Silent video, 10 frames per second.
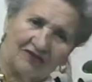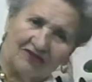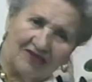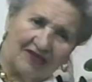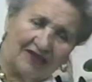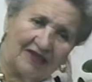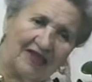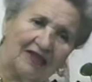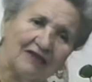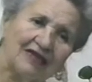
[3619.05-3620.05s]
not
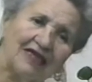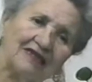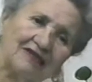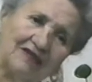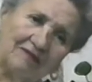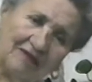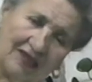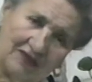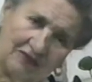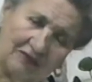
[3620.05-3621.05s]
CIA, Kennedy.
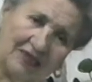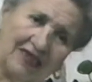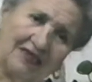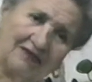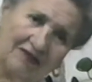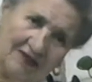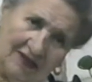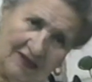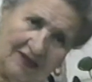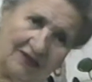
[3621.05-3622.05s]
My husband had
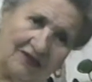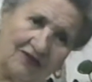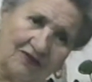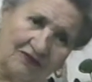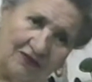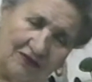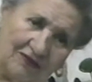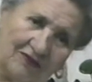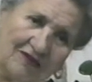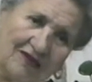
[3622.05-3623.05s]
an
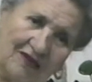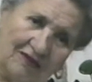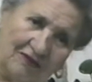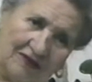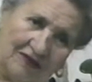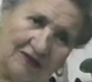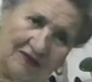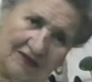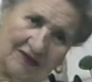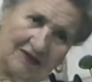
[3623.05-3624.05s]
interview with
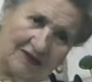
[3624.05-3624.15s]
a, uh,